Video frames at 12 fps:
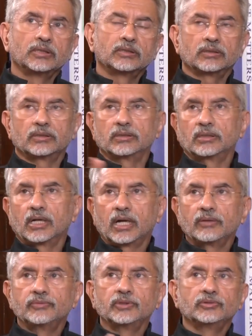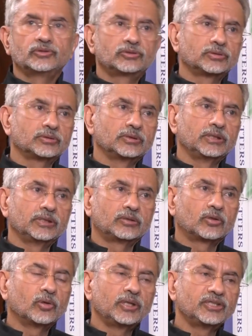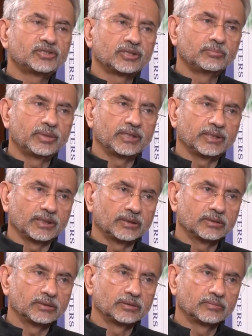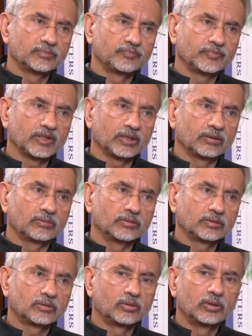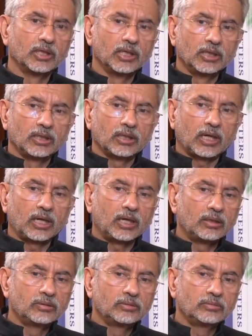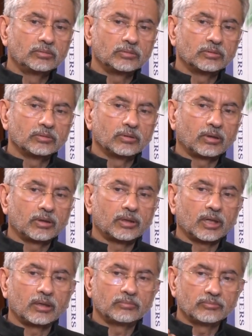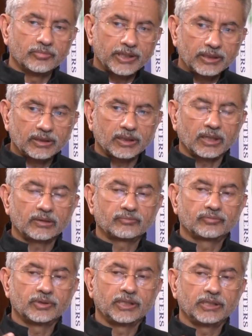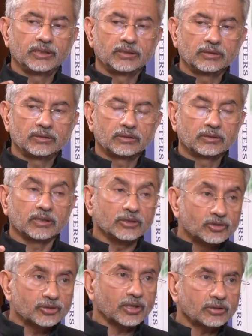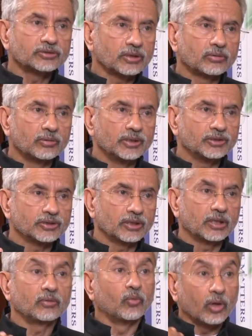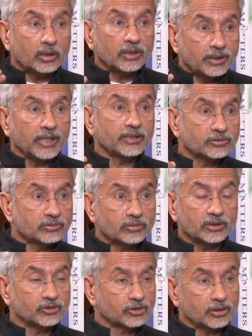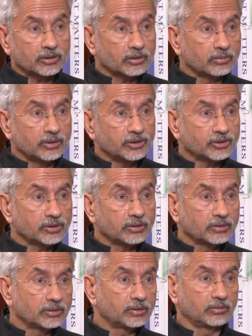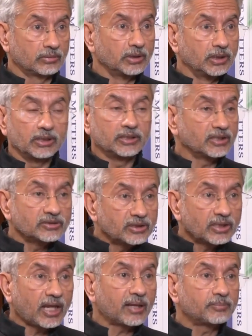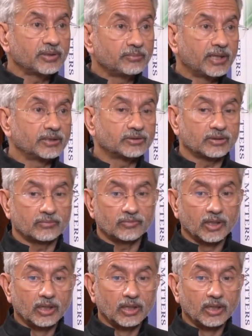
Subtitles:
I've used the coalition building, you know, how Lord Ram very carefully constructs a coalition and what it takes to construct a coalition, you know, it doesn't happen by itself.